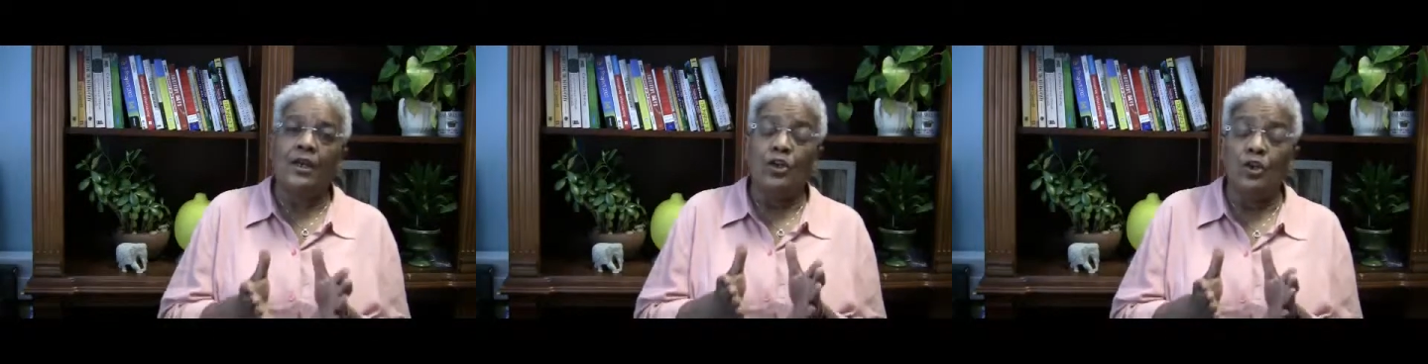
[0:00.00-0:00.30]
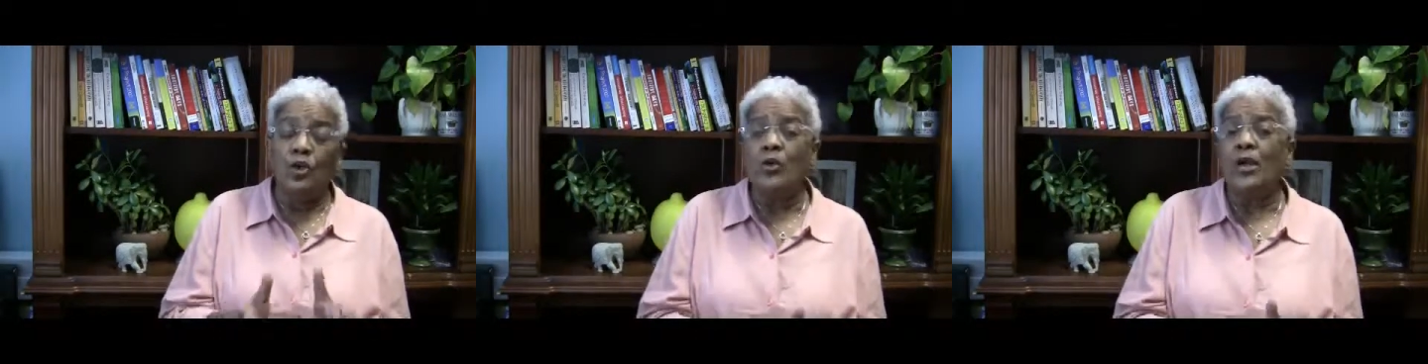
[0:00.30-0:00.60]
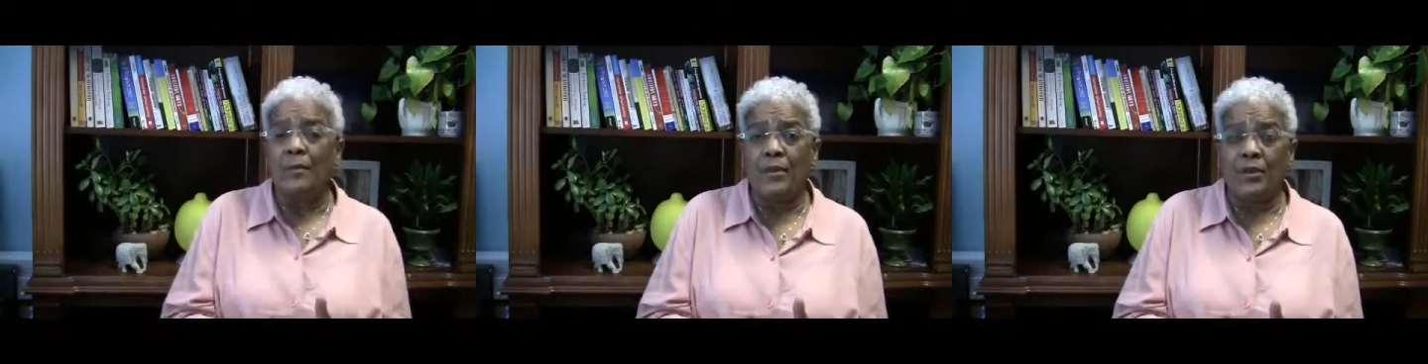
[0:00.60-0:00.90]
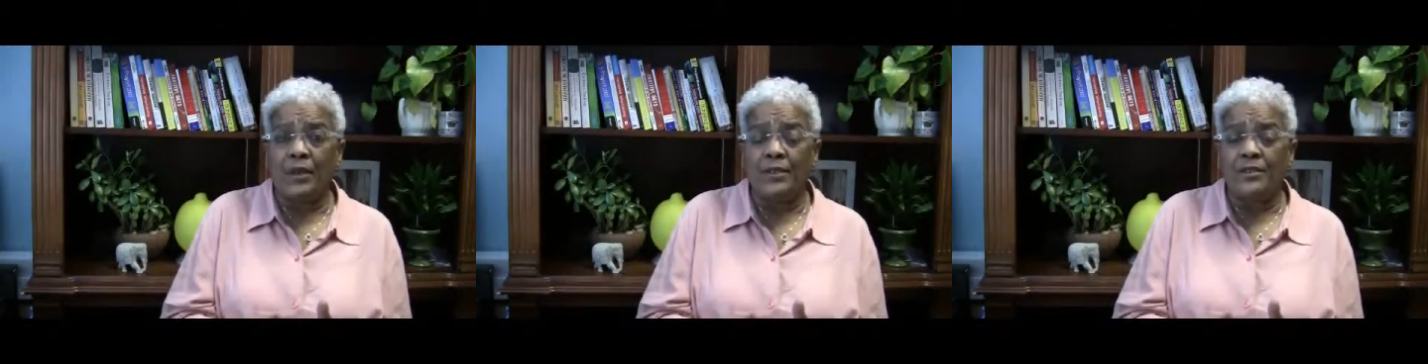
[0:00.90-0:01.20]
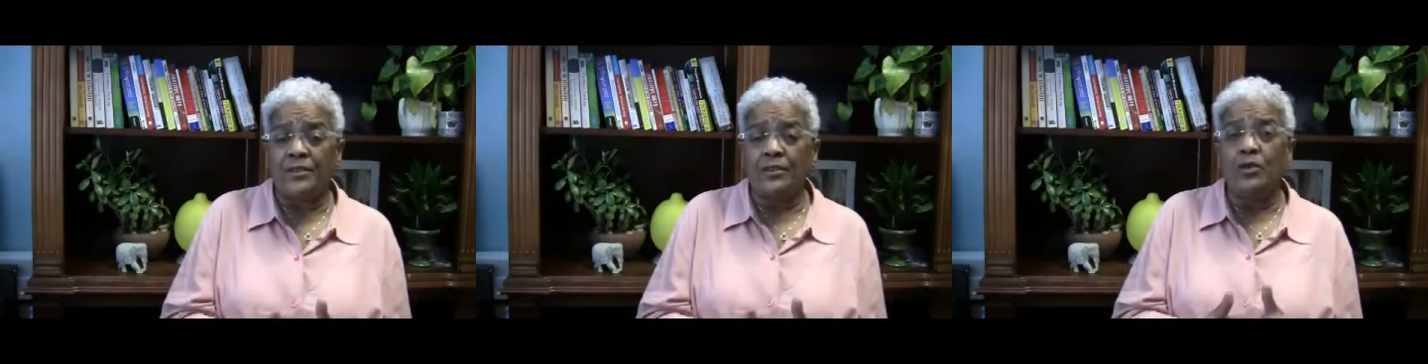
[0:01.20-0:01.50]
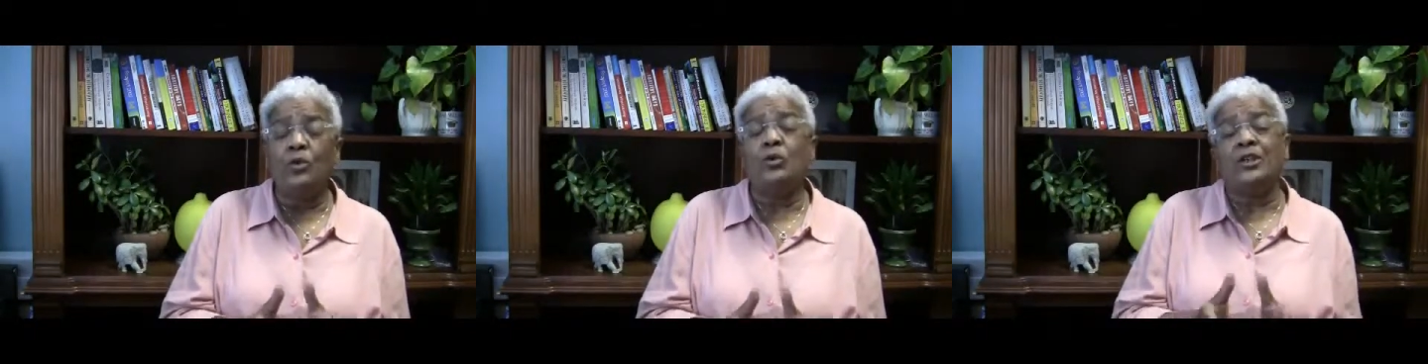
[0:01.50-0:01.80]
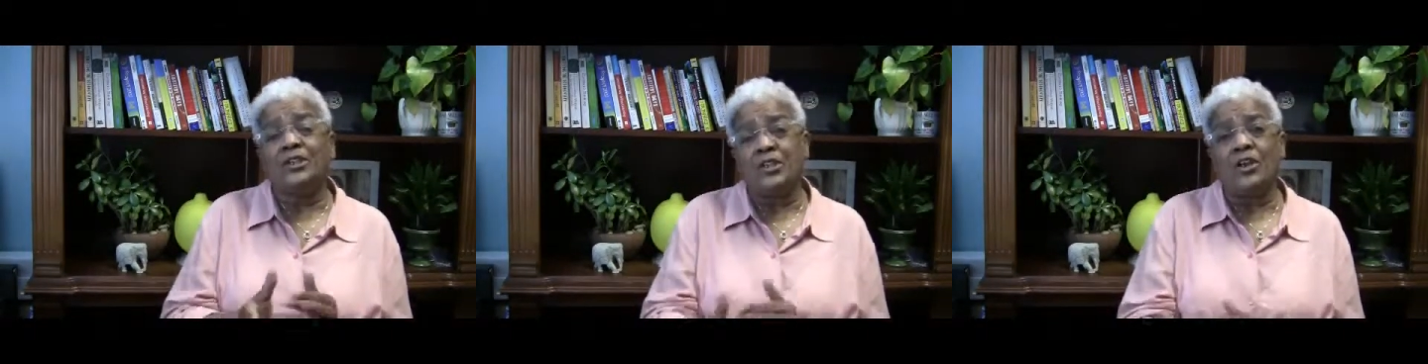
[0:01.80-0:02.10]
new immigrants, new
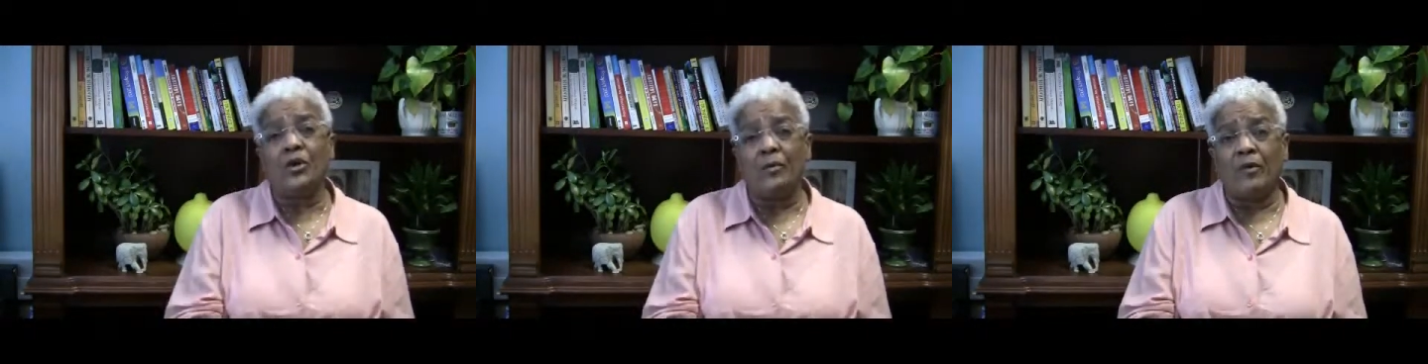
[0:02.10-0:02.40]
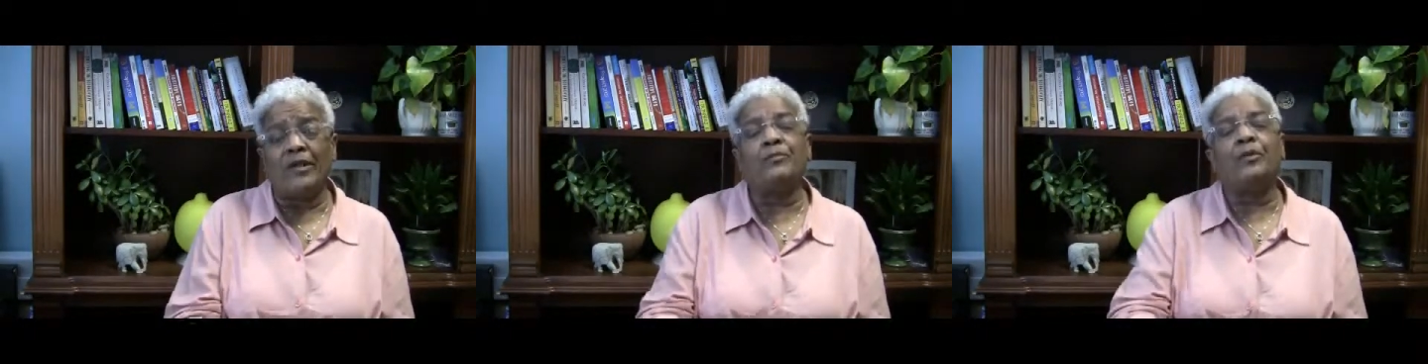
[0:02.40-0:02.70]
Latino immigrants,